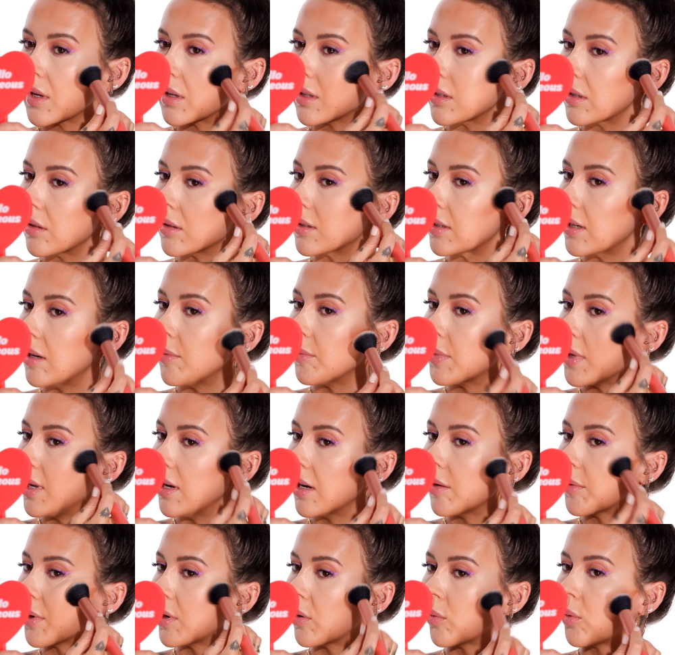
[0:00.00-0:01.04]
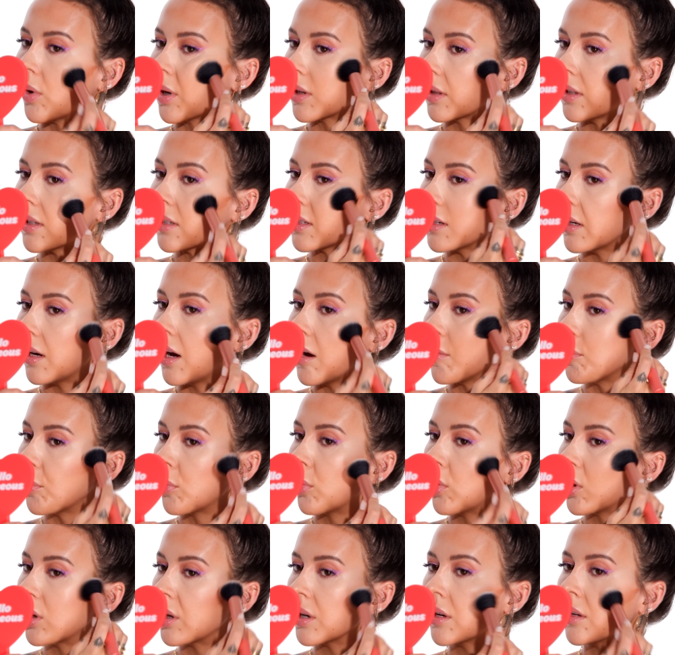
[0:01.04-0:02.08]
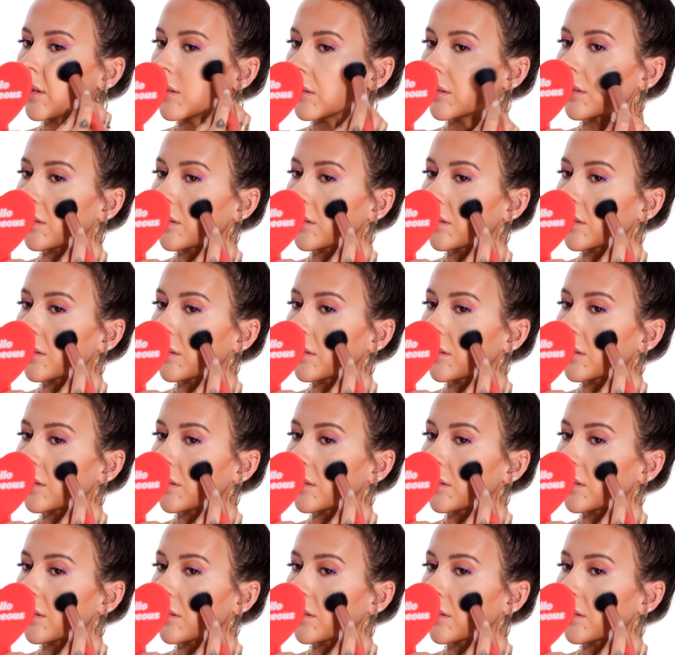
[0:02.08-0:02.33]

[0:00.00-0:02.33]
The same thing, I'm going to work this upward.